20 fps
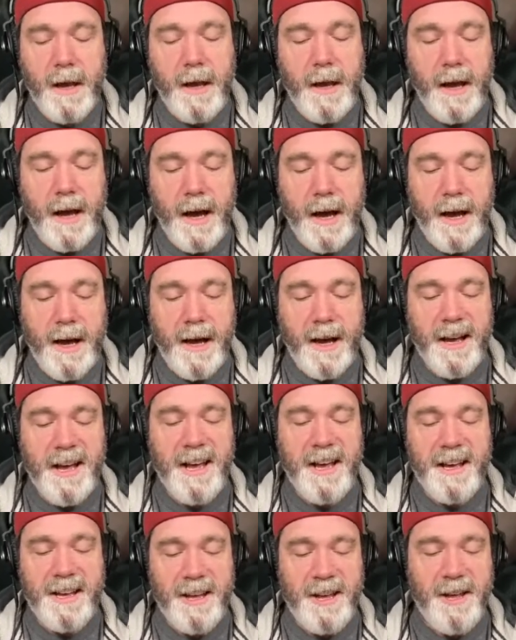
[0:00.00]

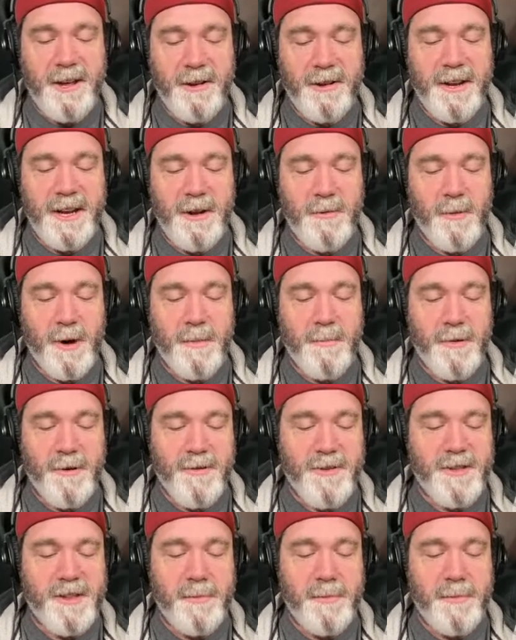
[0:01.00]
You need 1 person